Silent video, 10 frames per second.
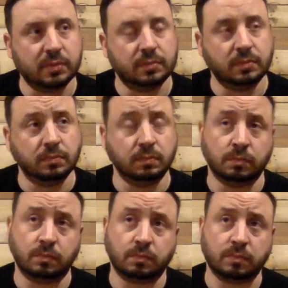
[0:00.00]
Mmm.
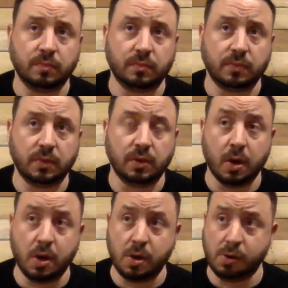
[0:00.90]

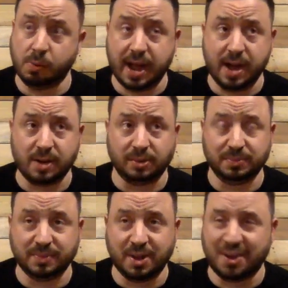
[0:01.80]
Oh,
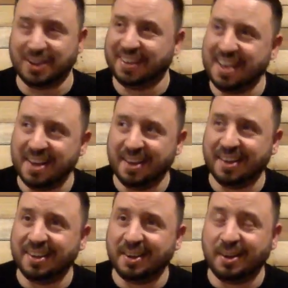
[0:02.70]
wow.
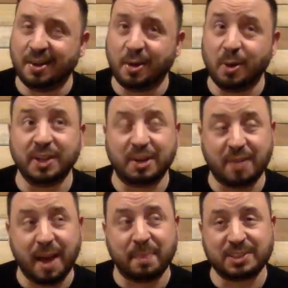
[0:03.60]
Holy
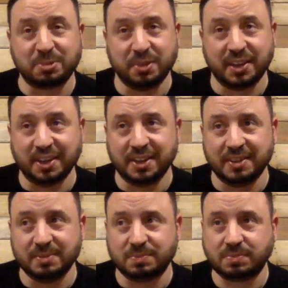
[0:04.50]
crap, that's really
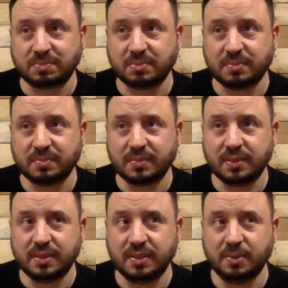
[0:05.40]
good.
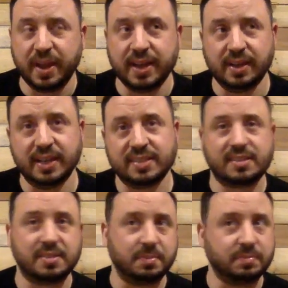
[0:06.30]
Wait, it's...